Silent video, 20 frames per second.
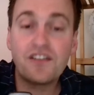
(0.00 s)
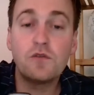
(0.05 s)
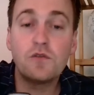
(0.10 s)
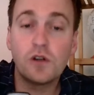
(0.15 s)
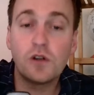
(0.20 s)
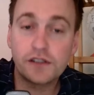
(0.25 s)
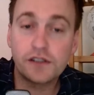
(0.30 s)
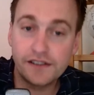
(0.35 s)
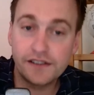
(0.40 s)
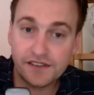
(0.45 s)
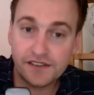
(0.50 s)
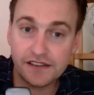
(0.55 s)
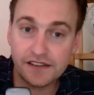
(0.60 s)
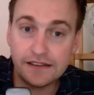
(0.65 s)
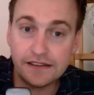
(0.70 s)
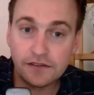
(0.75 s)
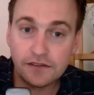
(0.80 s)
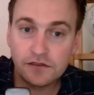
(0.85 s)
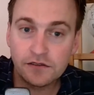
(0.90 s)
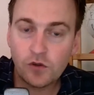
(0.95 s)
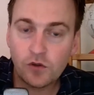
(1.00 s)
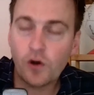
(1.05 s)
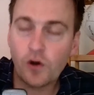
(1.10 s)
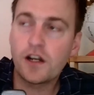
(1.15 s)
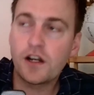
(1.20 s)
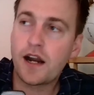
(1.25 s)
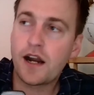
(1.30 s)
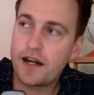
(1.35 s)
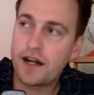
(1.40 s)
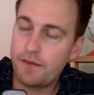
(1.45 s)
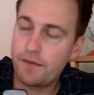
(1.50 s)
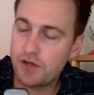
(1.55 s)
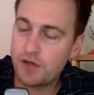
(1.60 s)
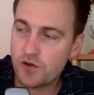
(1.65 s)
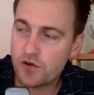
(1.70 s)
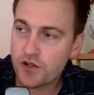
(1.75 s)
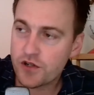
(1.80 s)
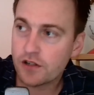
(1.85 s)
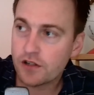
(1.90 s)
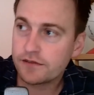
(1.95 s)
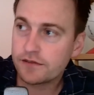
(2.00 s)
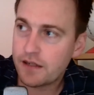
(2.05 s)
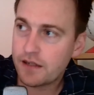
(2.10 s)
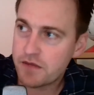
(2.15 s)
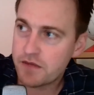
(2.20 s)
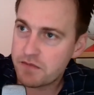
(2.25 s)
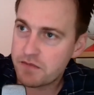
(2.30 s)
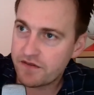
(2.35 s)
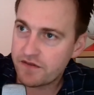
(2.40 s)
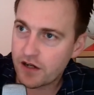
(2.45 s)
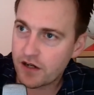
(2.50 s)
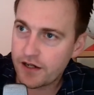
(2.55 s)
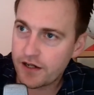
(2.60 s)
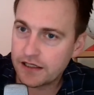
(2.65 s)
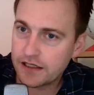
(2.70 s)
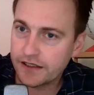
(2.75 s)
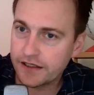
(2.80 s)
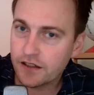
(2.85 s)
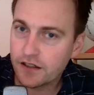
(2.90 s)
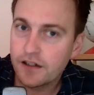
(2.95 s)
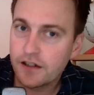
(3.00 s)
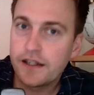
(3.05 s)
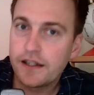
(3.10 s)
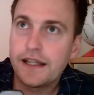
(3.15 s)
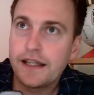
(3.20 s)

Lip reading: Wilkinson, or not an abuser. Let me be very clear.